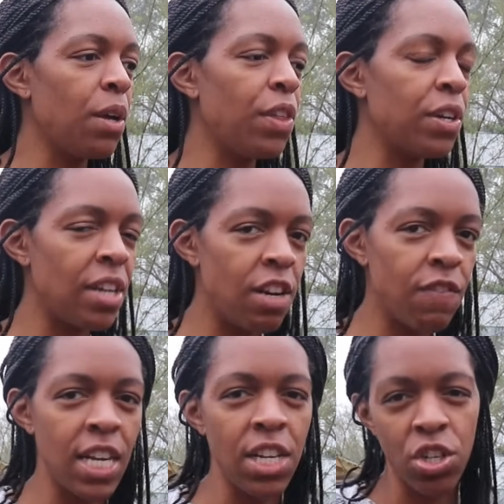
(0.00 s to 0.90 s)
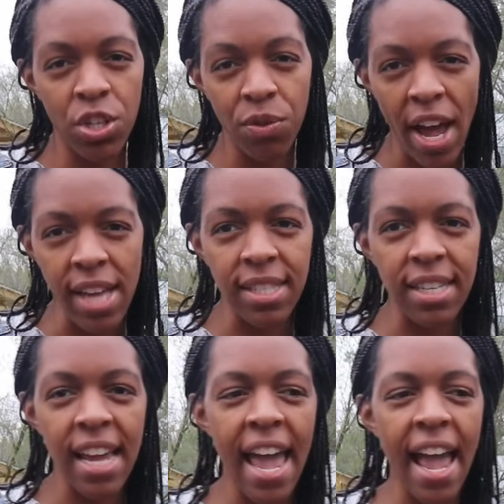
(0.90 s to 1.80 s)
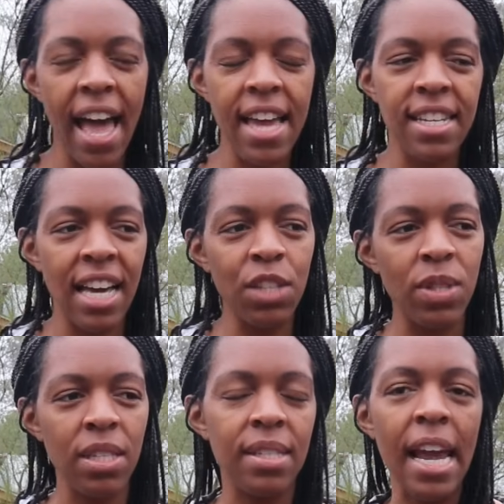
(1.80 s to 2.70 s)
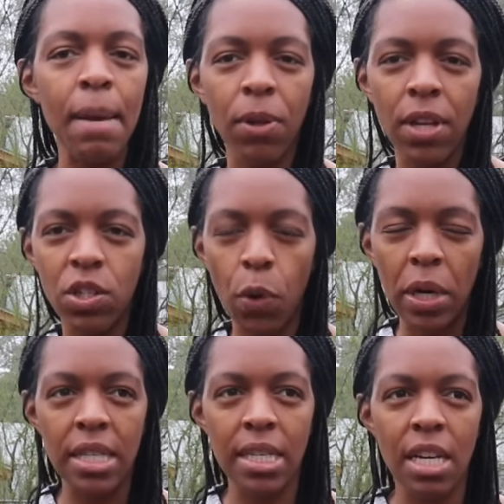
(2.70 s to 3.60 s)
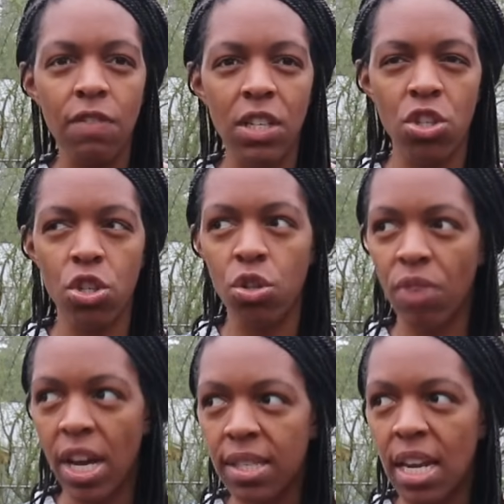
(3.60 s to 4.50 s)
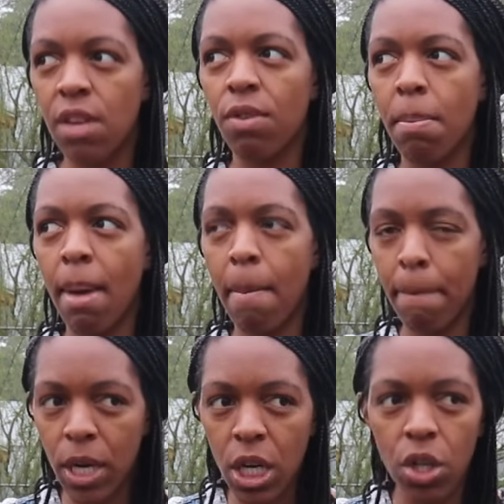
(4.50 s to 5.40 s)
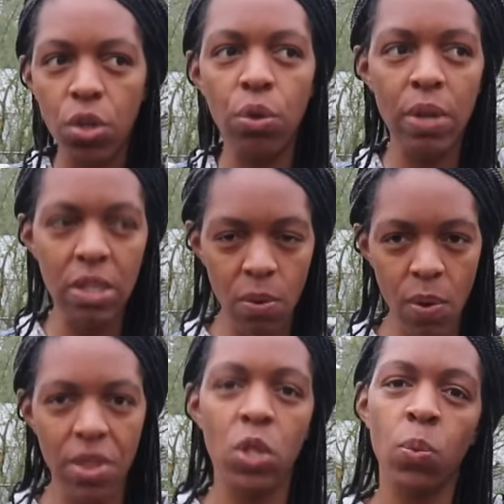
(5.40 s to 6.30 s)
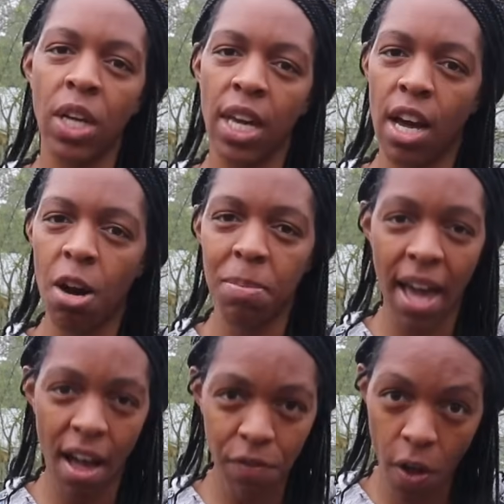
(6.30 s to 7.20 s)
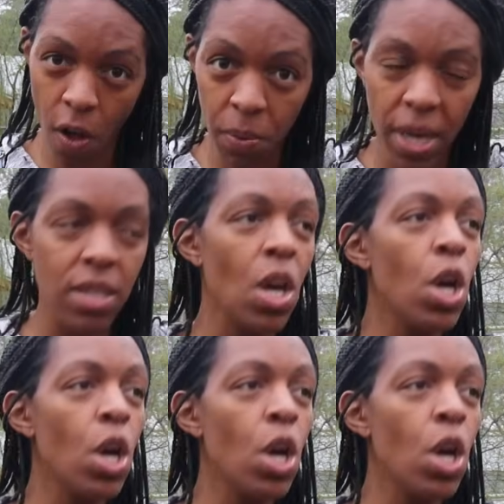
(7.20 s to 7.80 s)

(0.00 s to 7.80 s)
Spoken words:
there's an invitation to rest. And that's what this table is for. It's this invitation to rest and remember who is the one that's working on our behalf always,